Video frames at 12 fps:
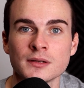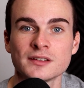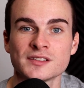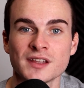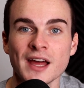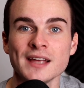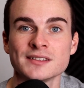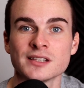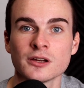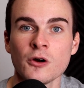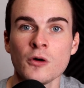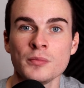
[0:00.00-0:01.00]
So that is the
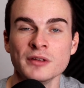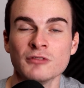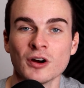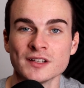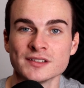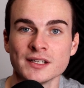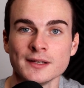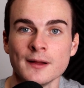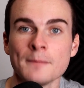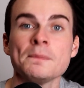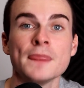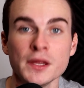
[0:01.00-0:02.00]
copywriting
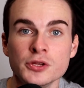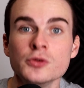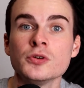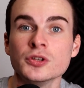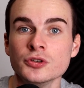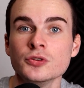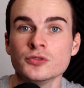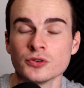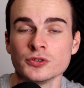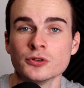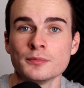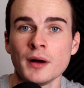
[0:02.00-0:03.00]
that you can use
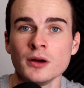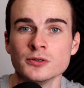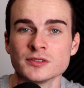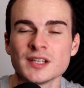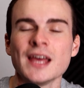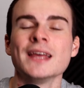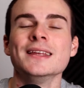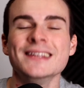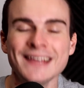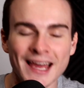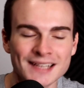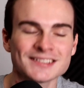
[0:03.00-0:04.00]
on your post.
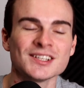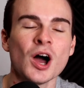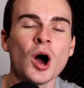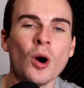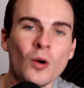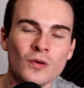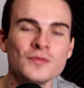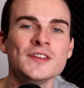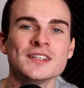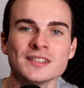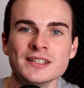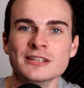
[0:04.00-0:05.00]
Yes,
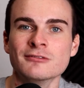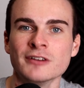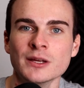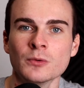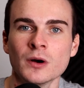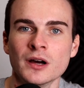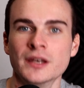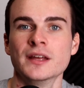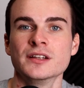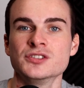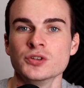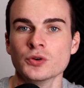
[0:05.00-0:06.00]
obviously reword
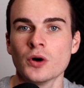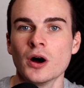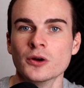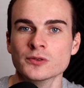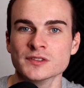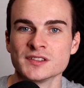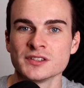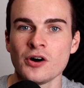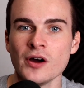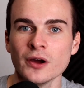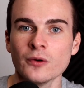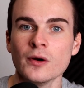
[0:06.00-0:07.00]
it to your own
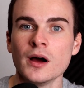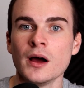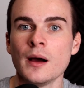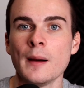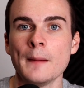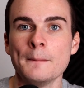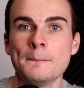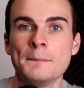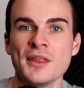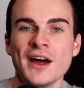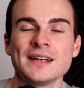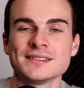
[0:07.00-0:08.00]
style,
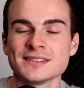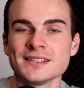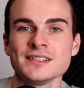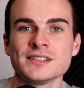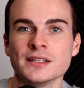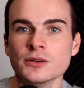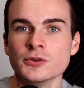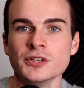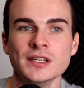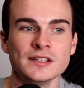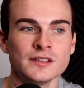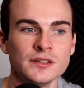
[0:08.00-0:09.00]
but that is essentially all you
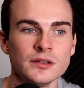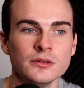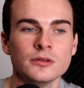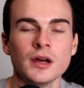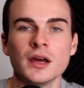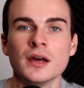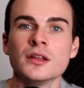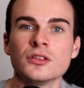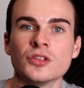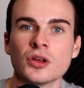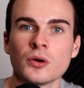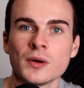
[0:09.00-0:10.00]
need to do.
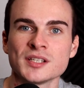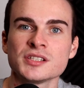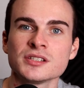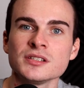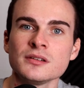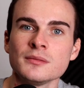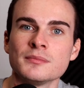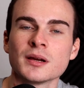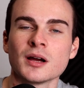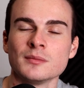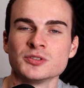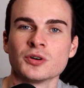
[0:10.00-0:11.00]
The question
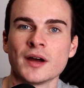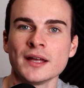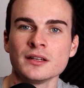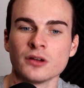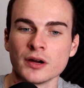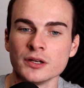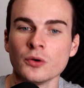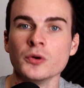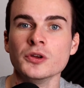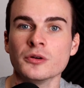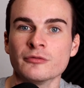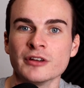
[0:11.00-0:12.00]
becomes your headline, or
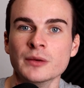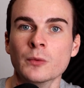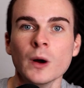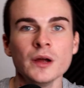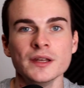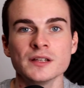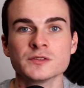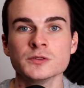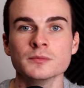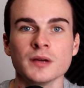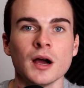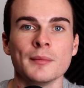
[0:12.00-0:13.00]
you can reword it to
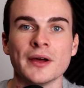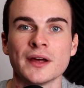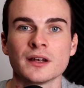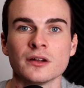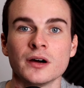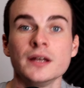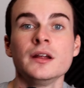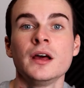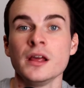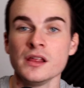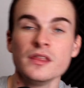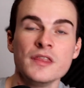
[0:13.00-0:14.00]
become a headline.
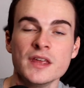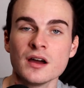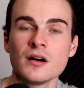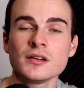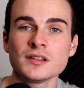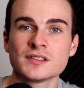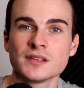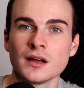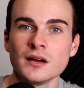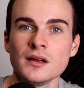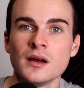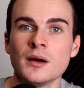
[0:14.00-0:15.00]
The
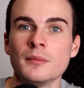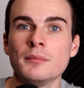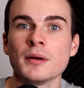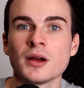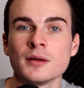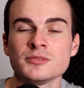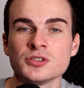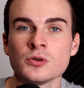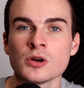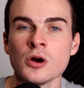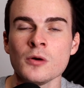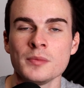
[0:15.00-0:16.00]
answer becomes your
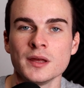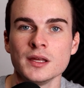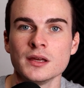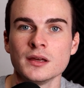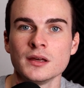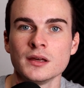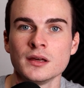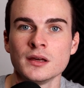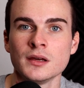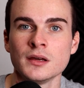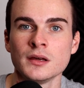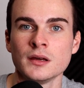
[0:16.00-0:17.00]
copy,
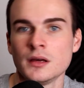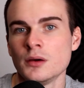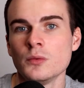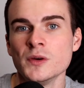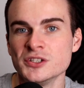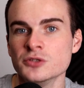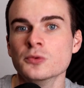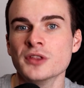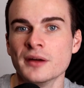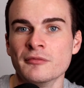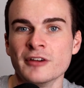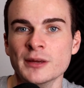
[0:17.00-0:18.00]
which you will
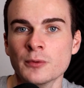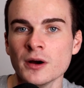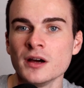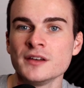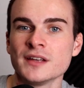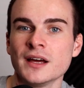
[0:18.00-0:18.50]
then reword